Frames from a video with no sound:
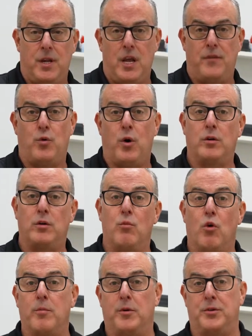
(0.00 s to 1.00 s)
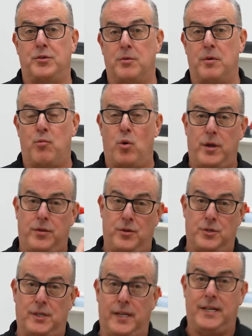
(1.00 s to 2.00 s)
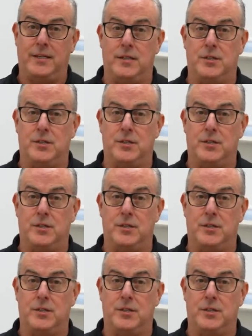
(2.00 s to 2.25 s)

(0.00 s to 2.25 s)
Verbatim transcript: If you want to learn more about the triple point, there's a link in the